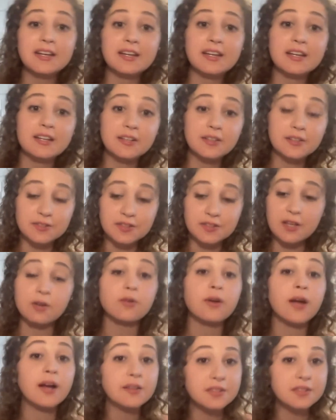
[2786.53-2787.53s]
is
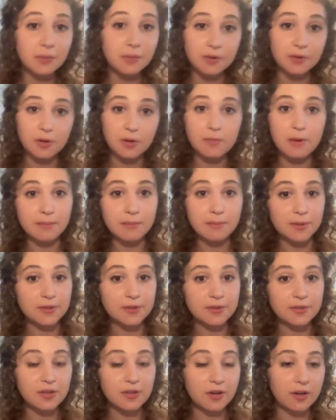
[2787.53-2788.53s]
interacting with our
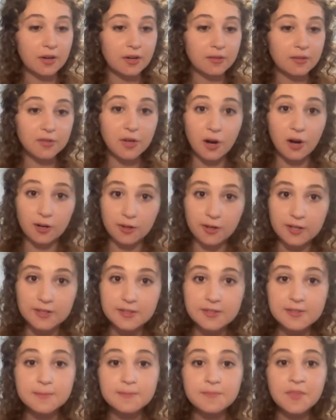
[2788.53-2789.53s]
members of
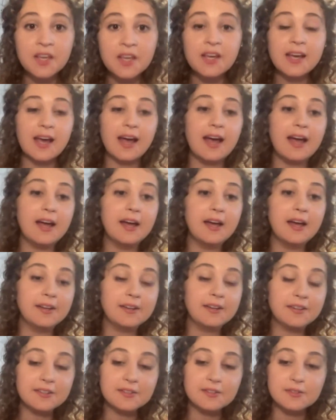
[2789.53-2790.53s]
Congress.
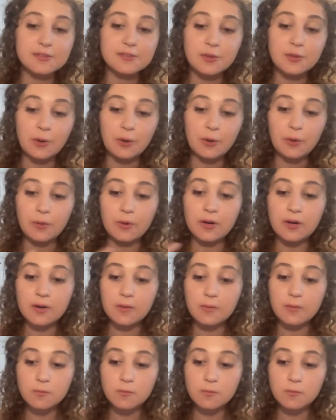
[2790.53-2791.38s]
And so